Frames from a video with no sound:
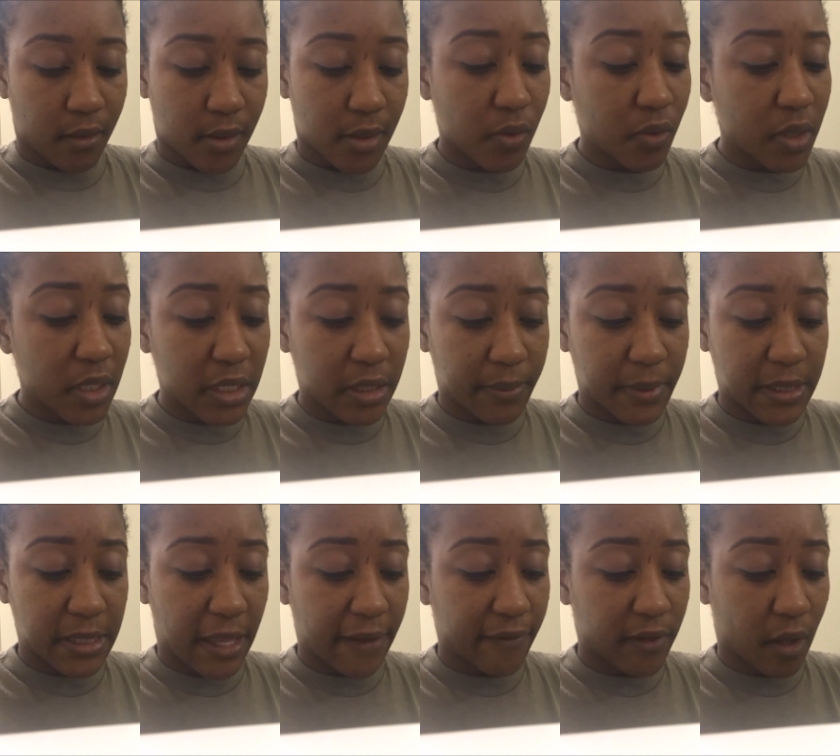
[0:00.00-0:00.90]
You need to be
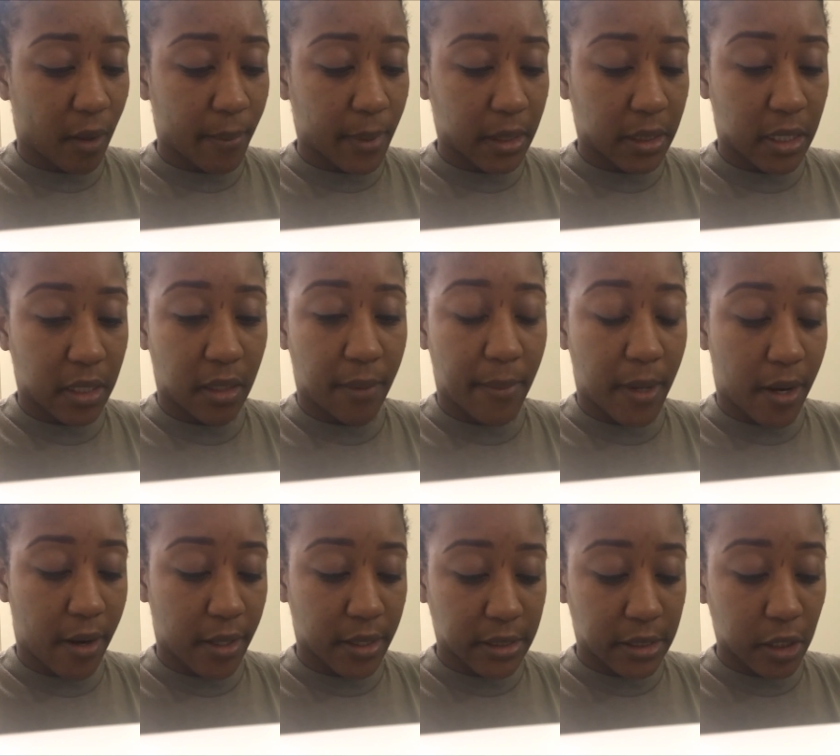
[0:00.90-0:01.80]
saving your money in the
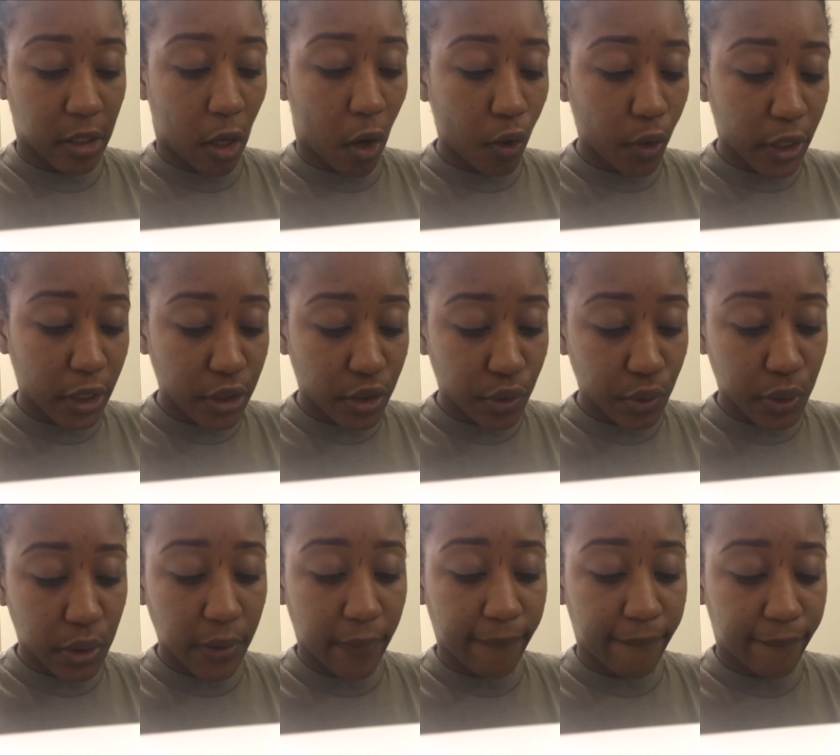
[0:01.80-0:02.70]
barracks. Go get
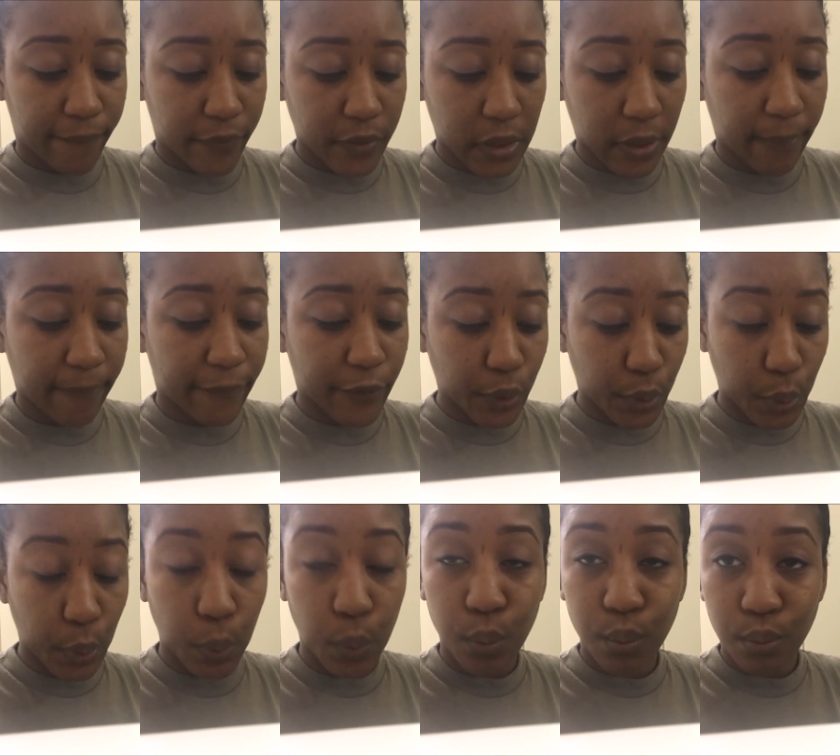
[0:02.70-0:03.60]
you some
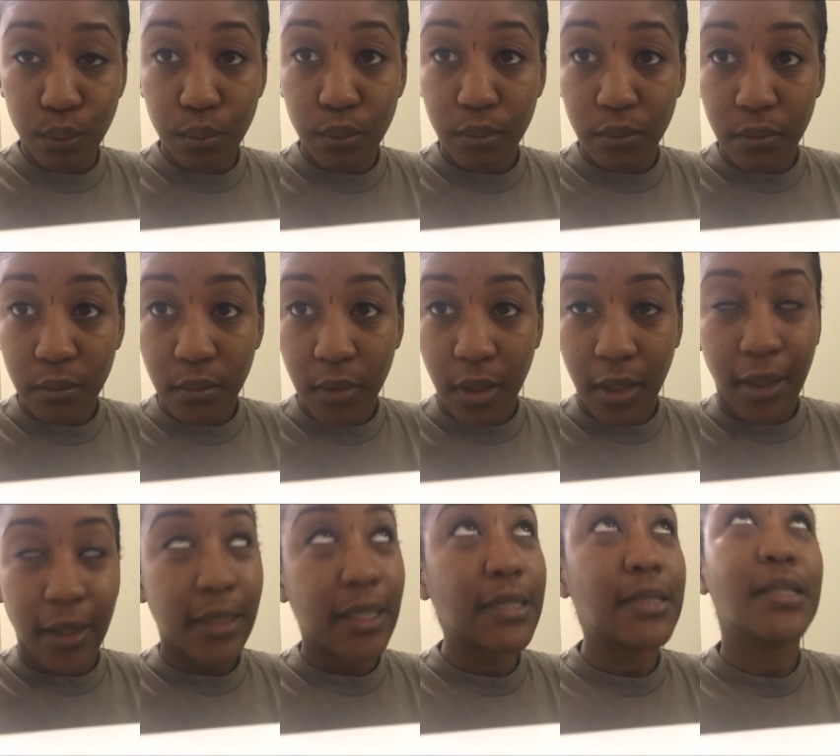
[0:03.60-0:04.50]
food.
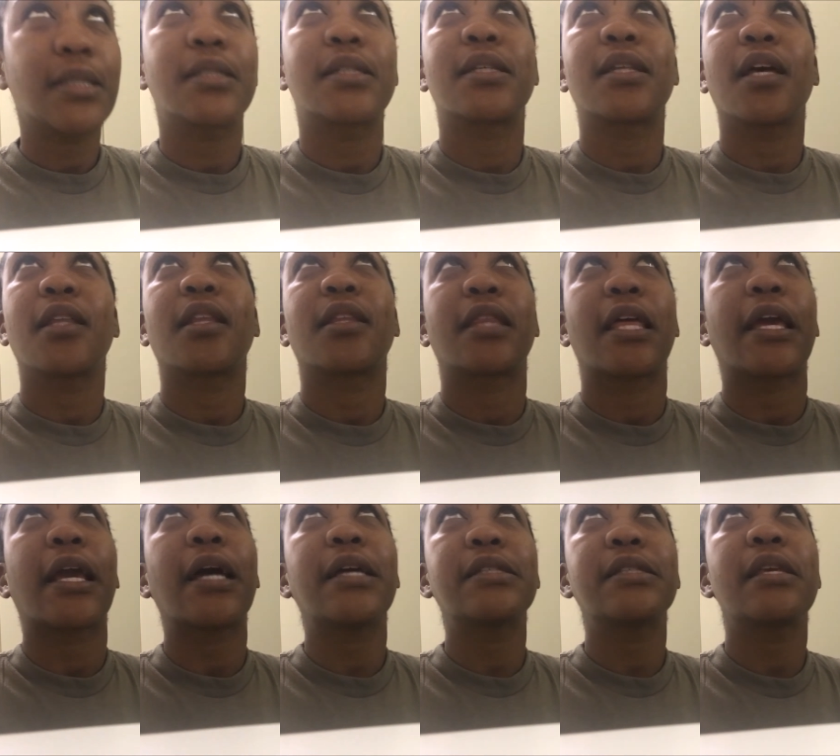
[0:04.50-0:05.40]
This is another
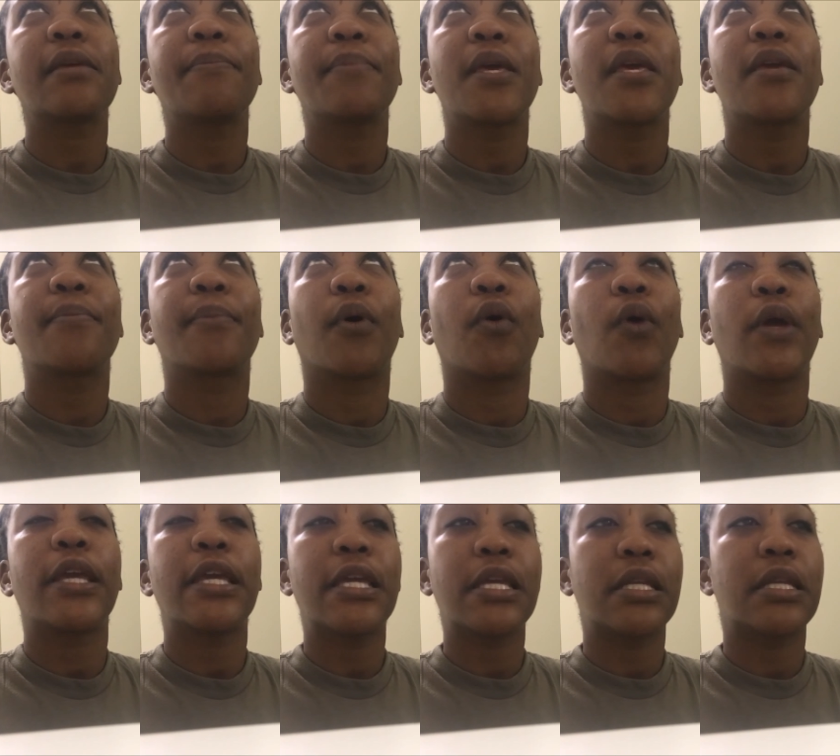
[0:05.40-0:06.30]
thing. I see
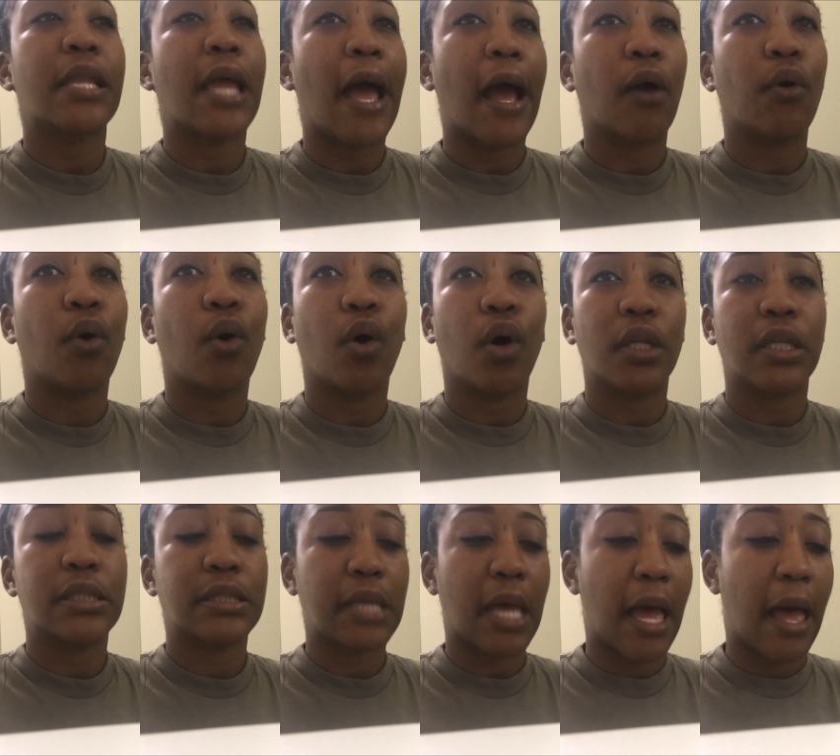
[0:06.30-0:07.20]
people eating out all
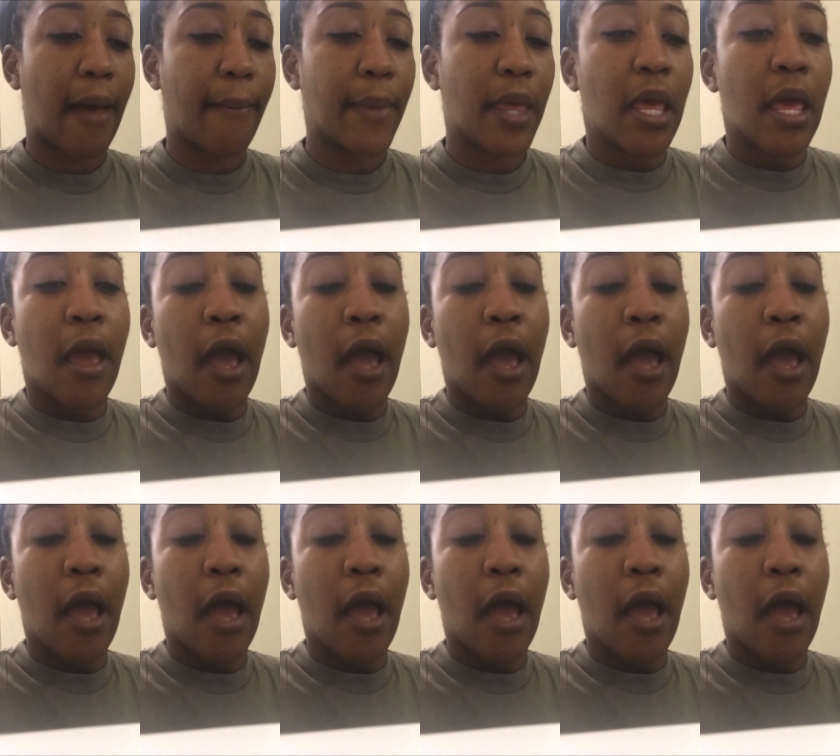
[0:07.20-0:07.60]
the time.